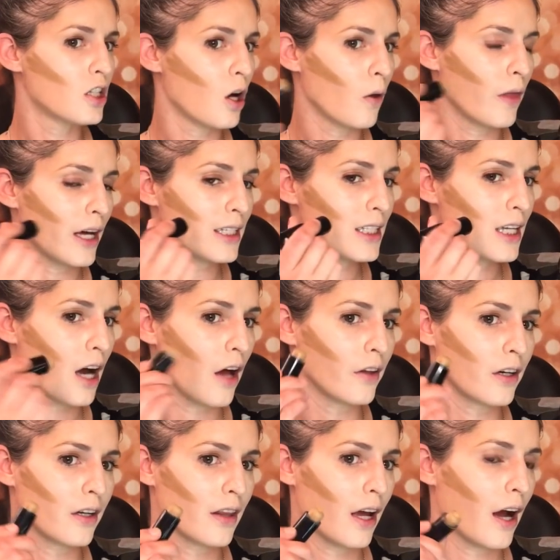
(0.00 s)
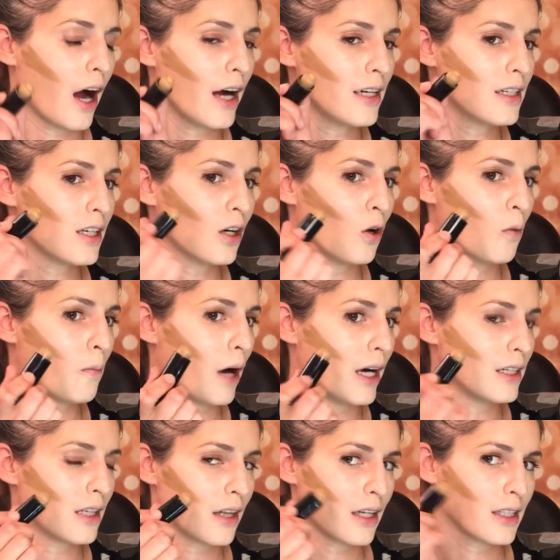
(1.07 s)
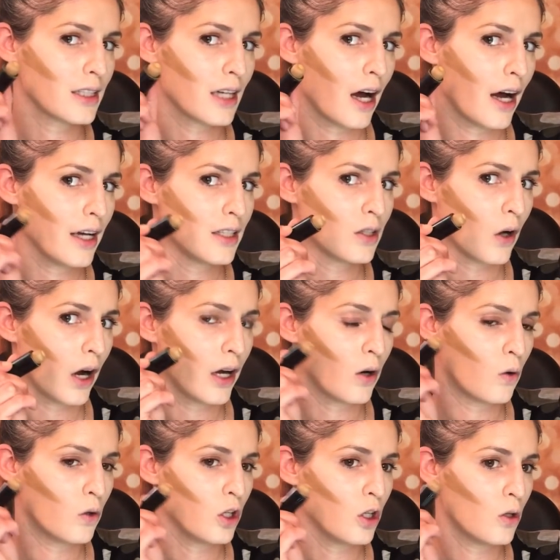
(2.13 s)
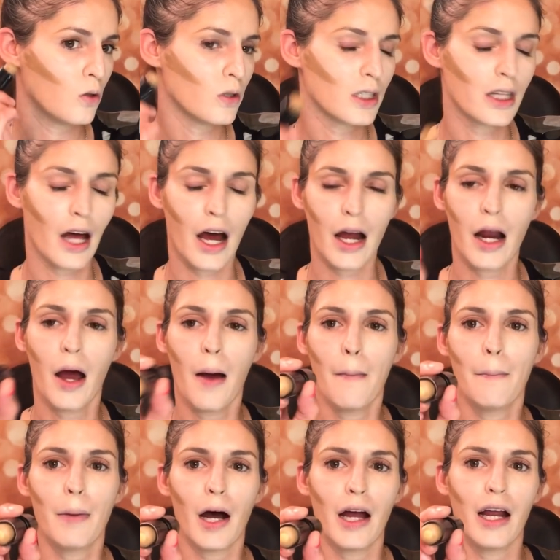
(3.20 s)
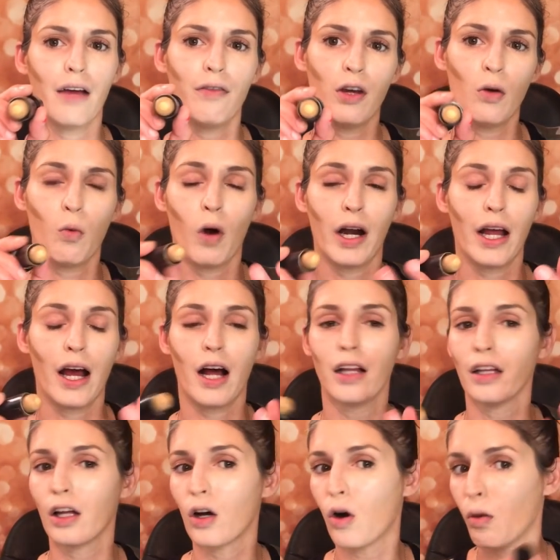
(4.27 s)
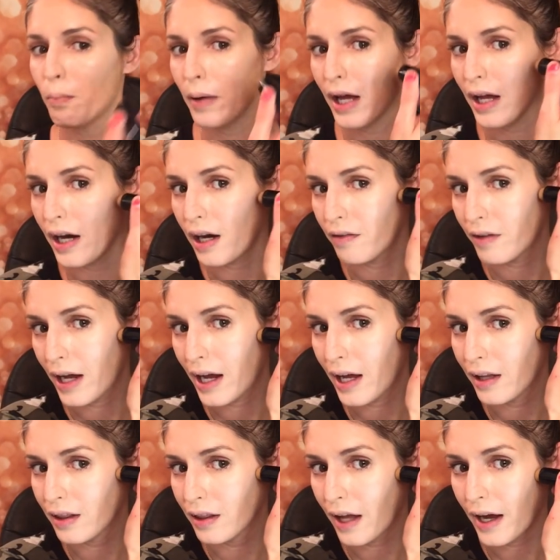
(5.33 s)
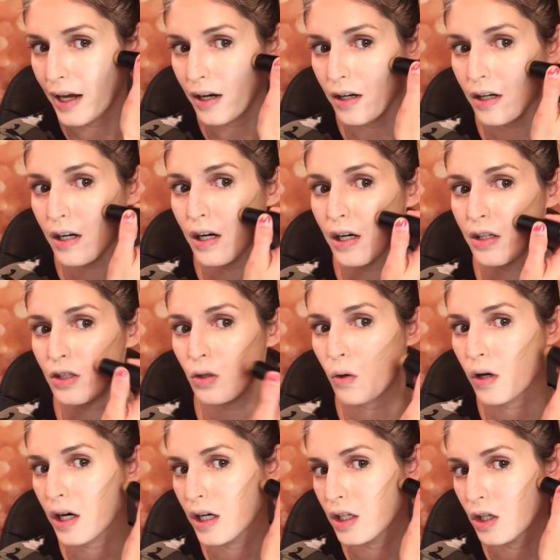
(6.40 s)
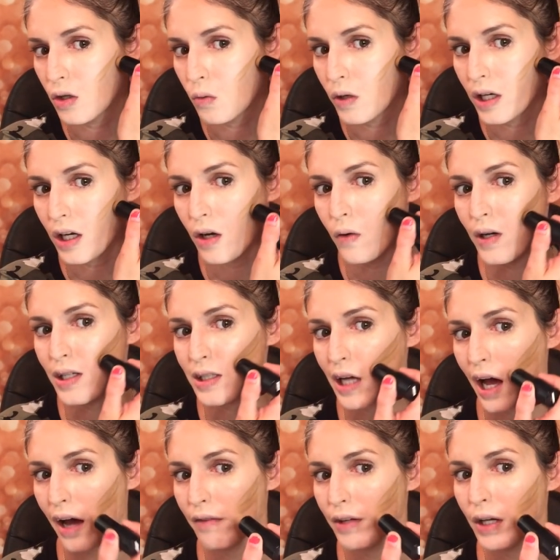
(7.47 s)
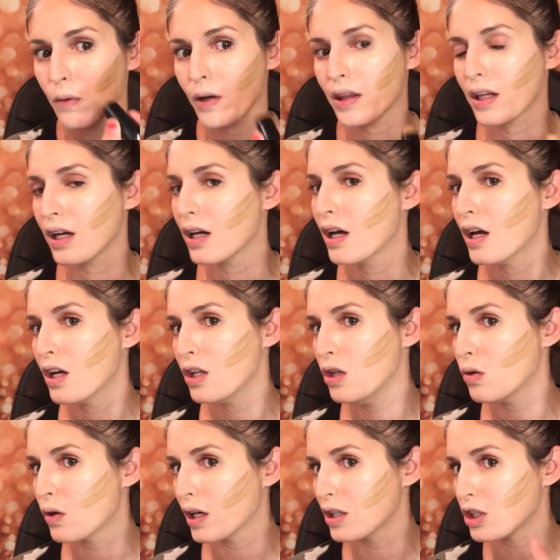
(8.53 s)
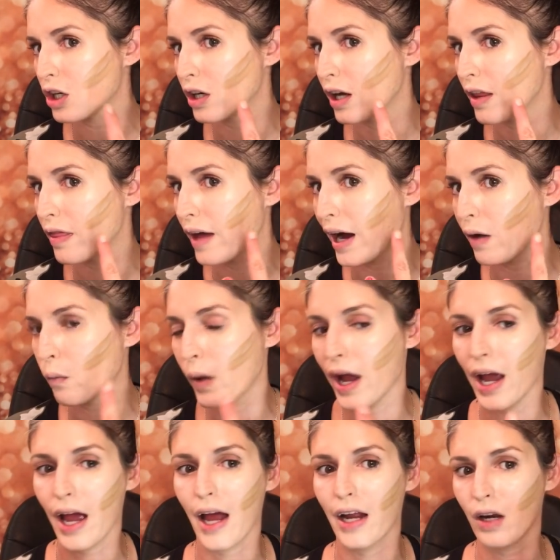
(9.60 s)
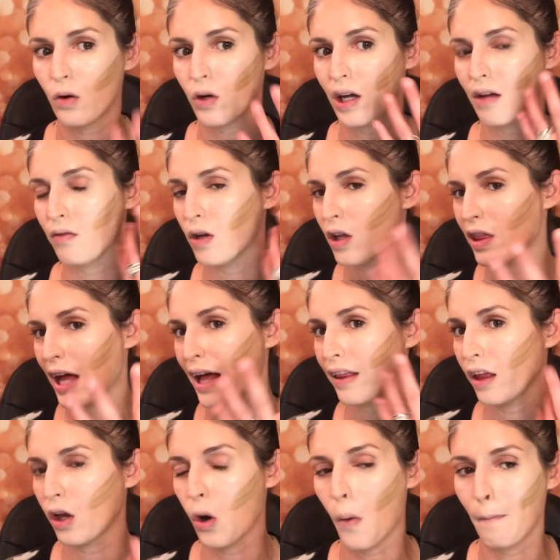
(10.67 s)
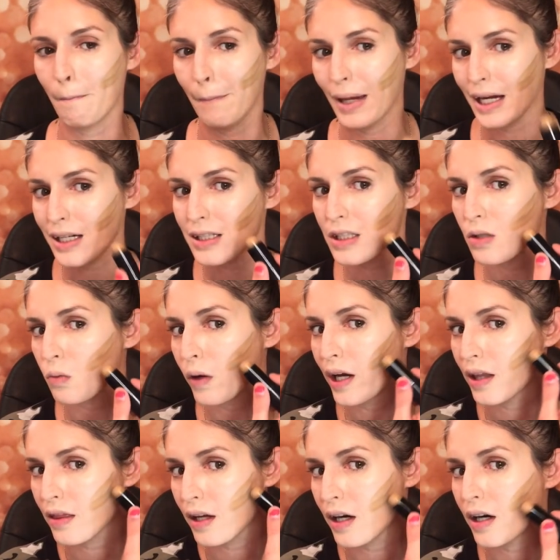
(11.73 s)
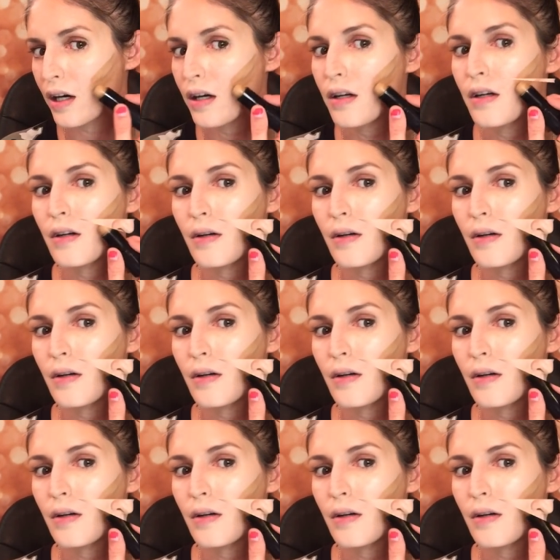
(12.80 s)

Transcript: So that's the other thing. I tilt mine to the side so I don't use that. But if you want it a little bit of a lighter contour and you don't want to go as heavy with it, you can turn it that way away and it'll give you that little mix right there.